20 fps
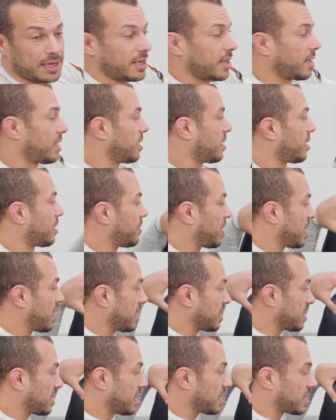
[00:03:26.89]
Okay,
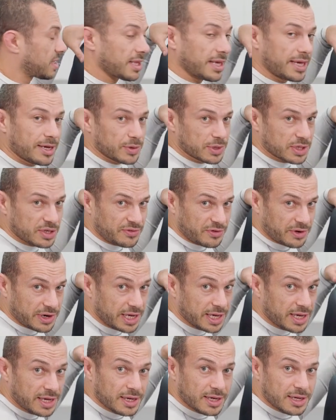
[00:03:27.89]
because this leg was
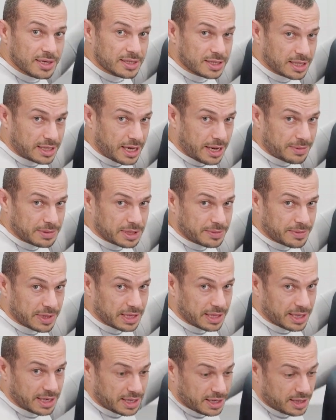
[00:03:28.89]
free to capture my
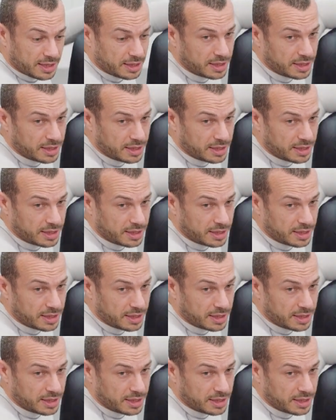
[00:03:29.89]
leg.